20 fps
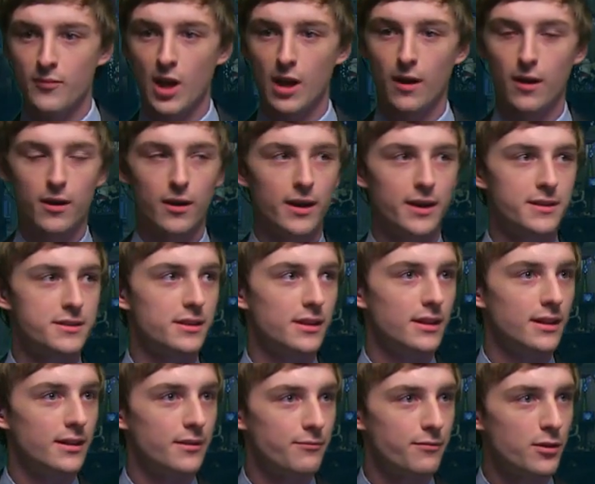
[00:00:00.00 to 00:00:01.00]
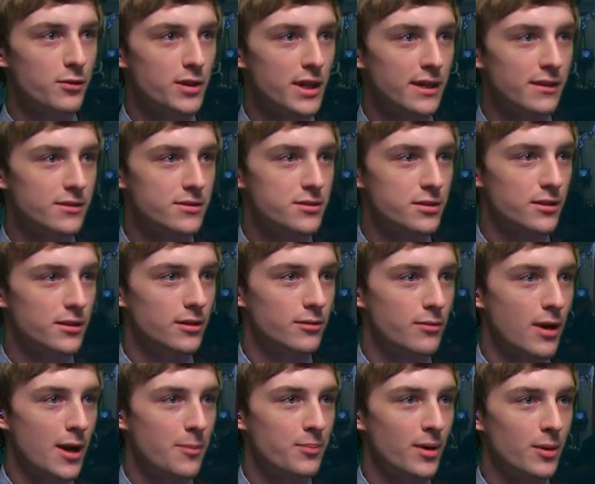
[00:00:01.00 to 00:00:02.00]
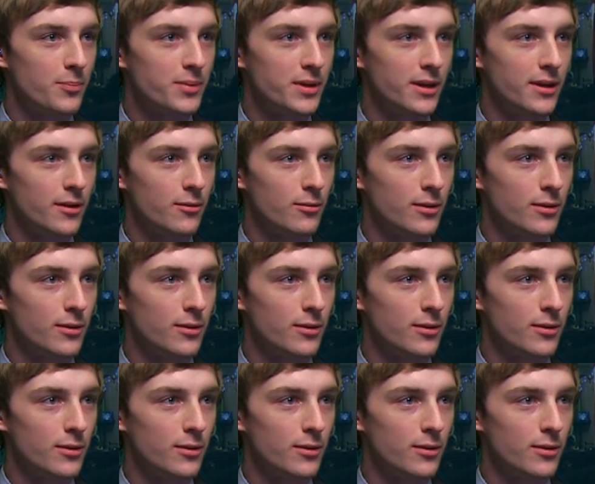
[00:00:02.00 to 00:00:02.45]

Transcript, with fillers: All right, a few things to wrap up here.